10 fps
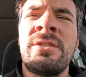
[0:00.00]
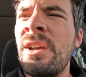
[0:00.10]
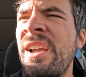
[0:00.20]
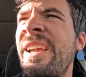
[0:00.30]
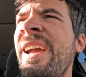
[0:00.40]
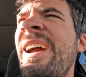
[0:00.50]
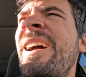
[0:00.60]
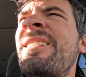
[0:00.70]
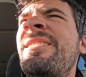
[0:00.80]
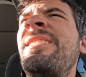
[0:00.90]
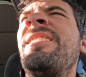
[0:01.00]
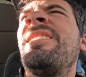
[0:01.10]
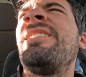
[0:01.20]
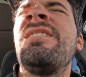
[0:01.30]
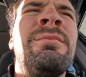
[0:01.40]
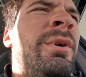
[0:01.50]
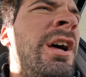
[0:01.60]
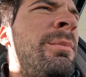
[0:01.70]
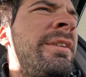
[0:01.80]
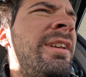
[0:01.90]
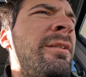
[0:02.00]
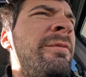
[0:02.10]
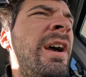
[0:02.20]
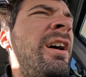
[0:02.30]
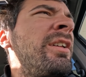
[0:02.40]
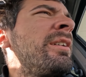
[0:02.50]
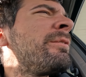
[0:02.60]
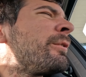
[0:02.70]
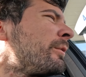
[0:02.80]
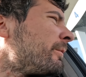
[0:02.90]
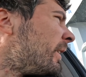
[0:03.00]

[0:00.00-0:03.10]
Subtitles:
Got gas at the bottom of Death Valley for